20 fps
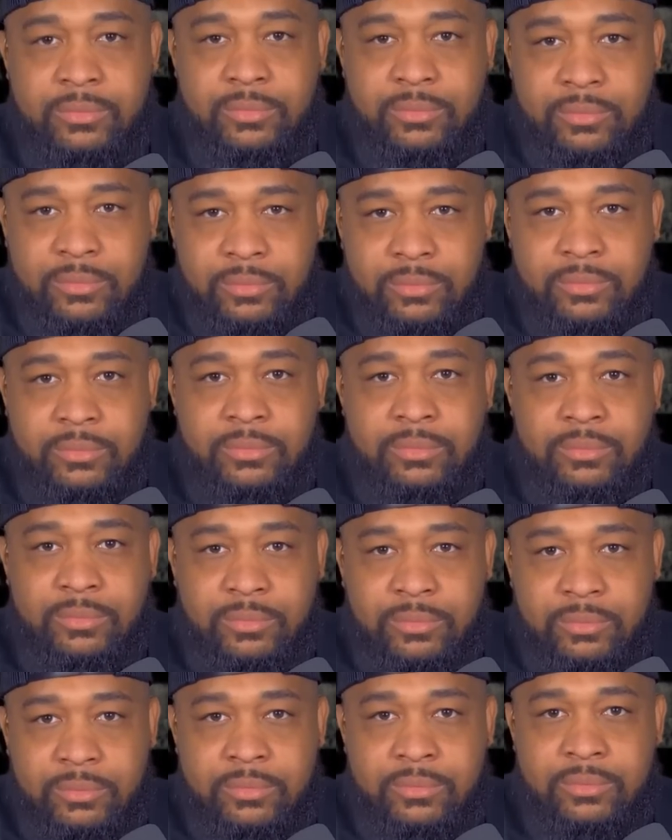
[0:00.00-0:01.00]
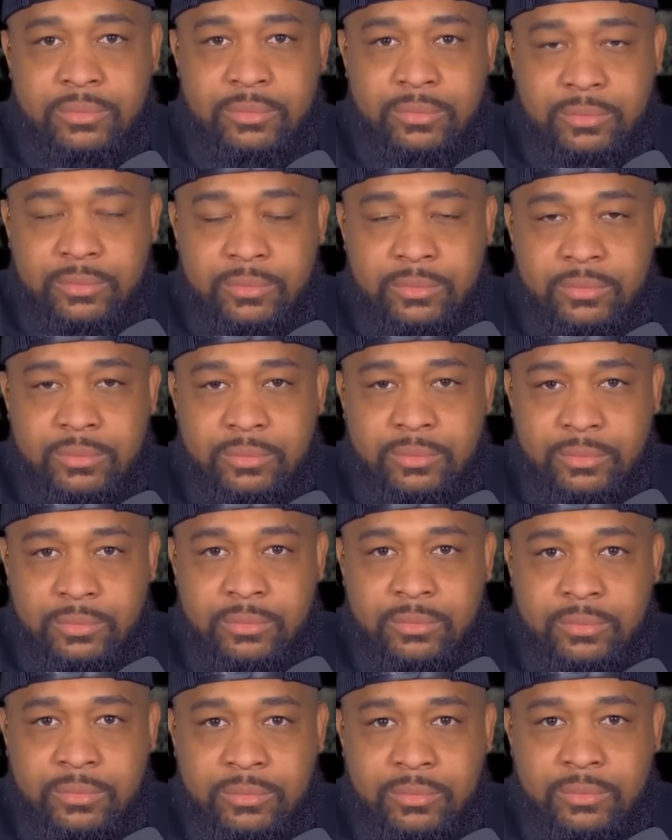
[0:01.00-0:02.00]

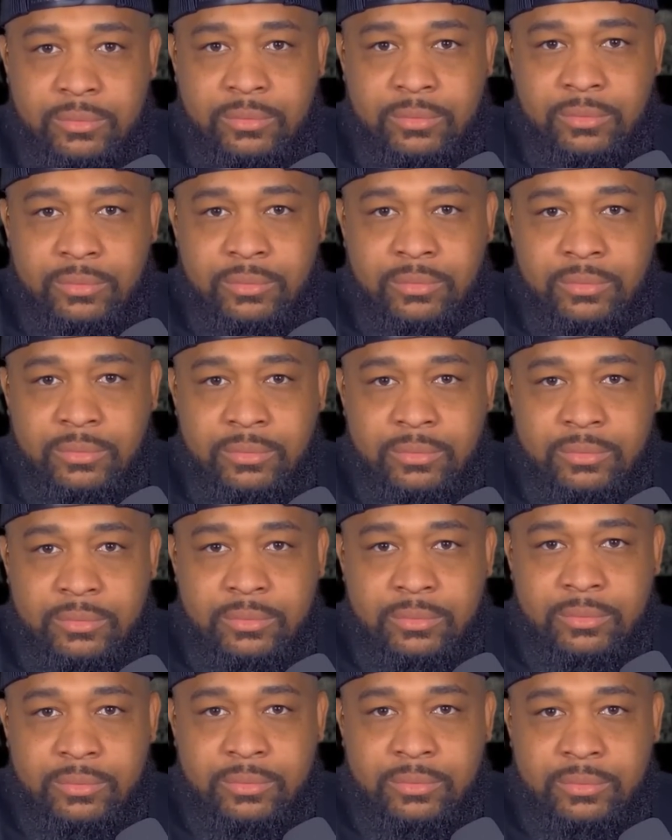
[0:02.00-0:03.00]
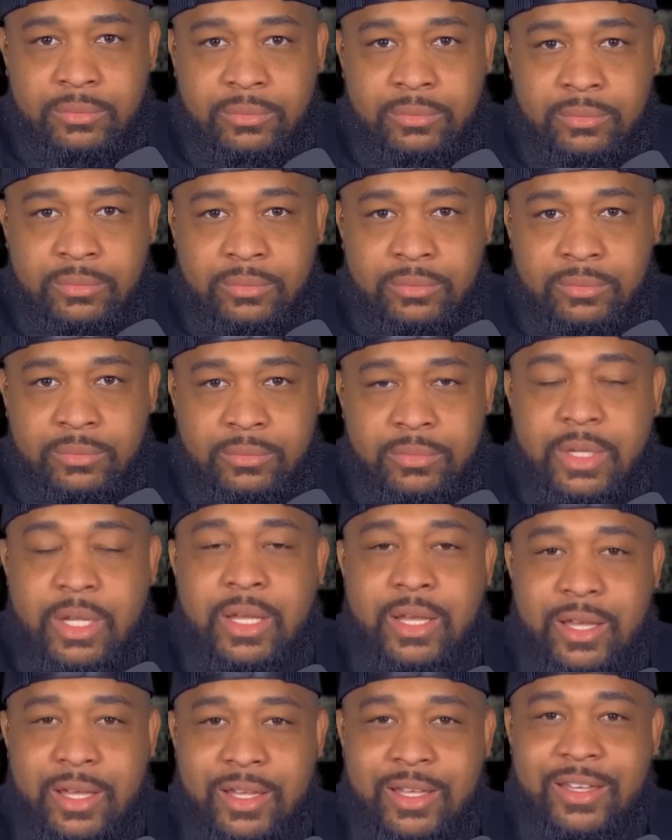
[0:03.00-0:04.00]

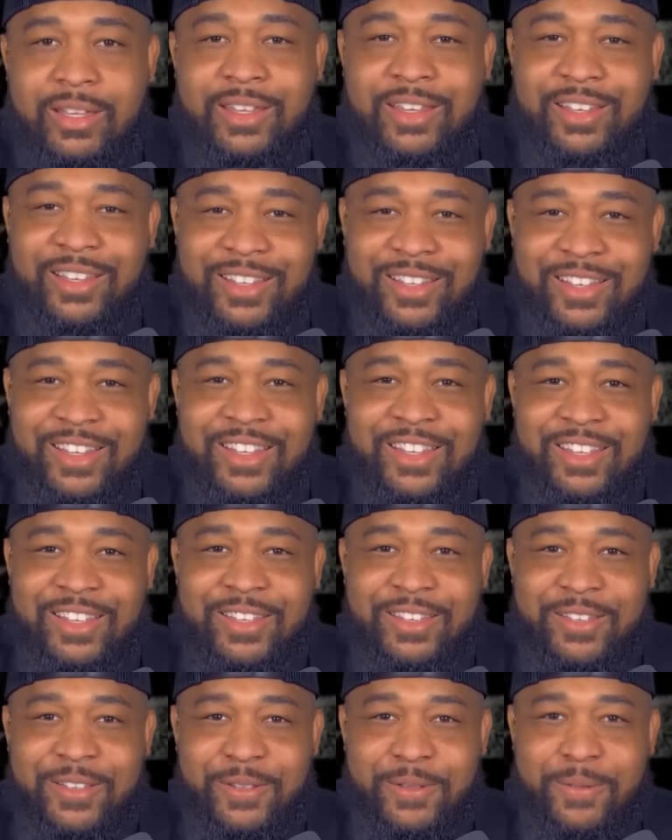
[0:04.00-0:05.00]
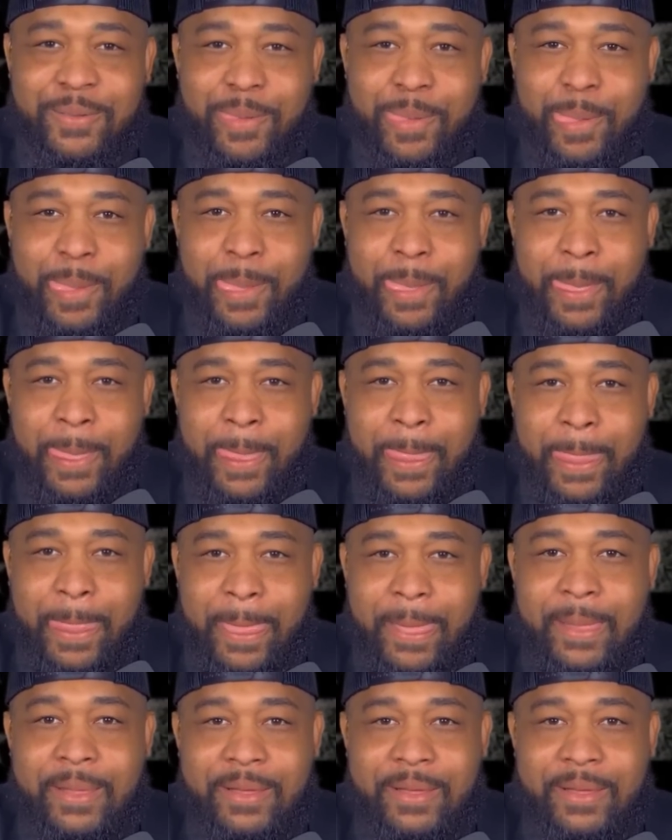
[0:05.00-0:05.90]
The person shown says nothing.